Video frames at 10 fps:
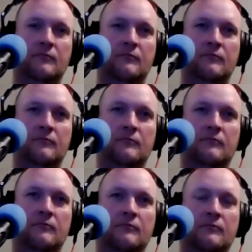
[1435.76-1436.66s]

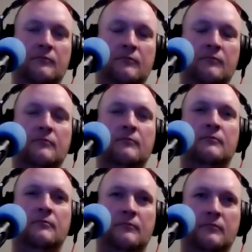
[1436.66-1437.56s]

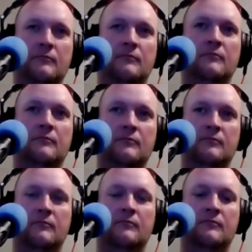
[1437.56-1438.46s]

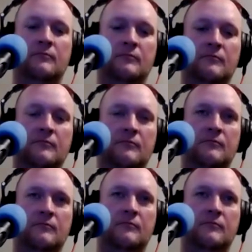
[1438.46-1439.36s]

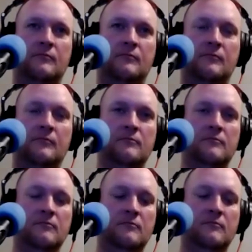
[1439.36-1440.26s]

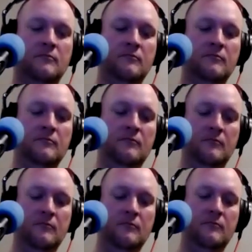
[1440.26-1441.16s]

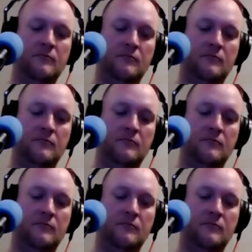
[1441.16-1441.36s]
No words are spoken by the person on screen.